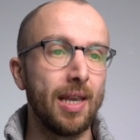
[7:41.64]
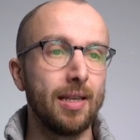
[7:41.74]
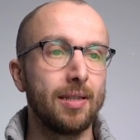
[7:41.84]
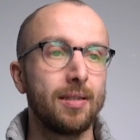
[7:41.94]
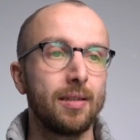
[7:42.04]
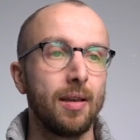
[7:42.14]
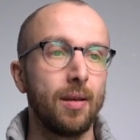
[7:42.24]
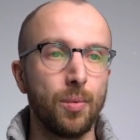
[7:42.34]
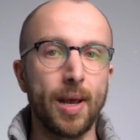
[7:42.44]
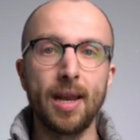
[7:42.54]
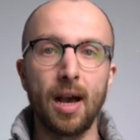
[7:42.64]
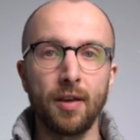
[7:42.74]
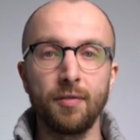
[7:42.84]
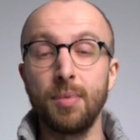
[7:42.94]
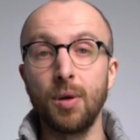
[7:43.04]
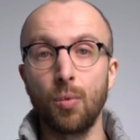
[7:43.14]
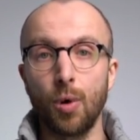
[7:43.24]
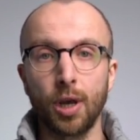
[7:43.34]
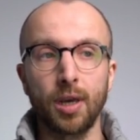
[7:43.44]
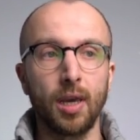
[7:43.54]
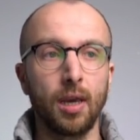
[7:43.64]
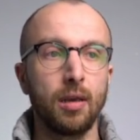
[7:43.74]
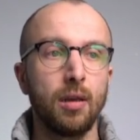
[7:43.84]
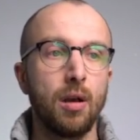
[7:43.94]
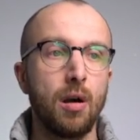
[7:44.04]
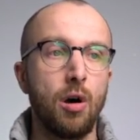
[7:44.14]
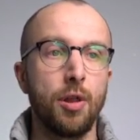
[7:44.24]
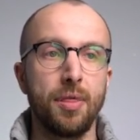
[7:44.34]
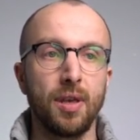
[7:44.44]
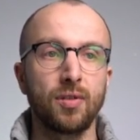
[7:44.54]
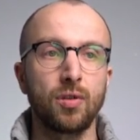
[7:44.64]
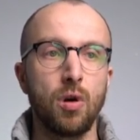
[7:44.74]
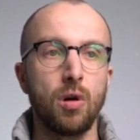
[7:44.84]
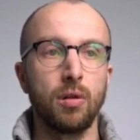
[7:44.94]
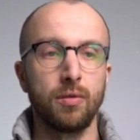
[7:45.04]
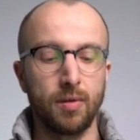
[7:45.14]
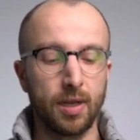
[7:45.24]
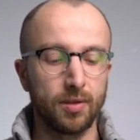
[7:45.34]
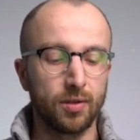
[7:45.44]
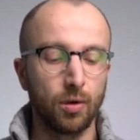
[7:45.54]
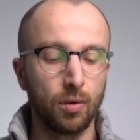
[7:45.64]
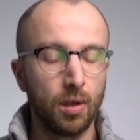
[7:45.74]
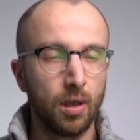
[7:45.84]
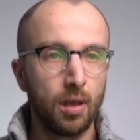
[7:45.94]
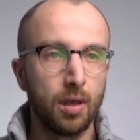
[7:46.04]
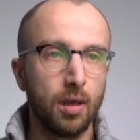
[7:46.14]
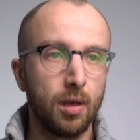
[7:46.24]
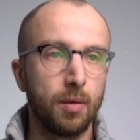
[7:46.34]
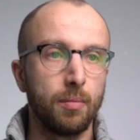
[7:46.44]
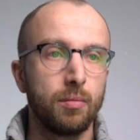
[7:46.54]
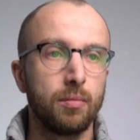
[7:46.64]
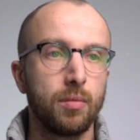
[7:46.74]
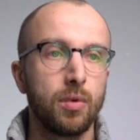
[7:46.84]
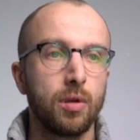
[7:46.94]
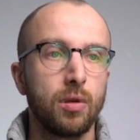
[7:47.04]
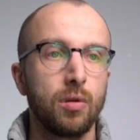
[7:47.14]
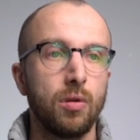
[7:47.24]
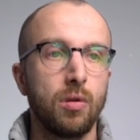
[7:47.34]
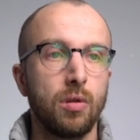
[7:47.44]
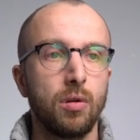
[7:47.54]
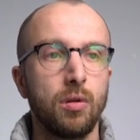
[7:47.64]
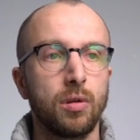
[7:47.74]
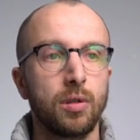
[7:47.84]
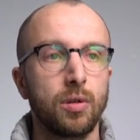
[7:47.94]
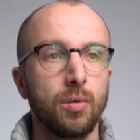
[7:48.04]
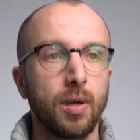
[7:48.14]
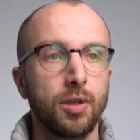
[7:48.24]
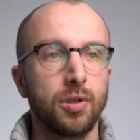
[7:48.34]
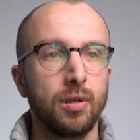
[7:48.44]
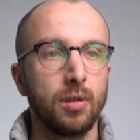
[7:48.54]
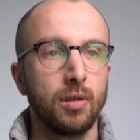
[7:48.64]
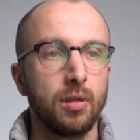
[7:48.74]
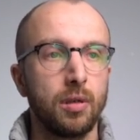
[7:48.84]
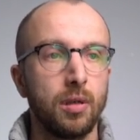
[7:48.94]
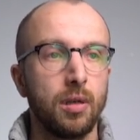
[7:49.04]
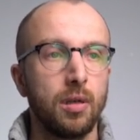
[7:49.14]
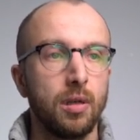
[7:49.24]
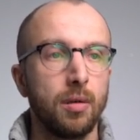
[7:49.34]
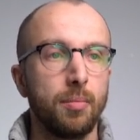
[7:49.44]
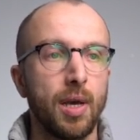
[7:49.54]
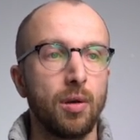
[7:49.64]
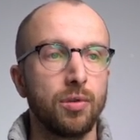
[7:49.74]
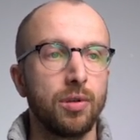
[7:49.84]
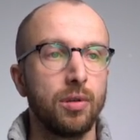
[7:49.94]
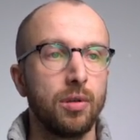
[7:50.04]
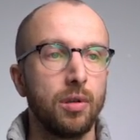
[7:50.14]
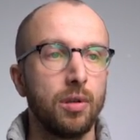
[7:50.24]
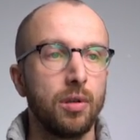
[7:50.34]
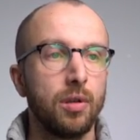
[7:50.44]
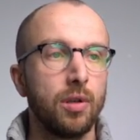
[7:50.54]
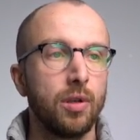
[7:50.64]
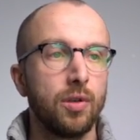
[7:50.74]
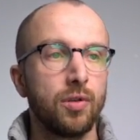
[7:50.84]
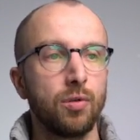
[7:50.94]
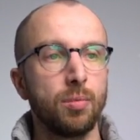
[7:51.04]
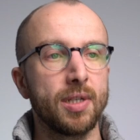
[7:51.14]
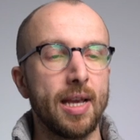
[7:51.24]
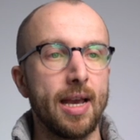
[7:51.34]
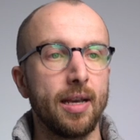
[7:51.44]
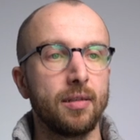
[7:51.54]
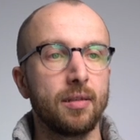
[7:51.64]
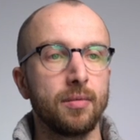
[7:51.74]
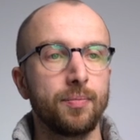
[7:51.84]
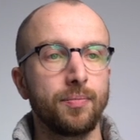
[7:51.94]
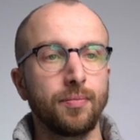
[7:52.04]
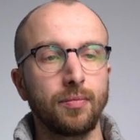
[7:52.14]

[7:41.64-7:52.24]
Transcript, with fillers: is when I've been working on this call, right? So um, call on question about super tags.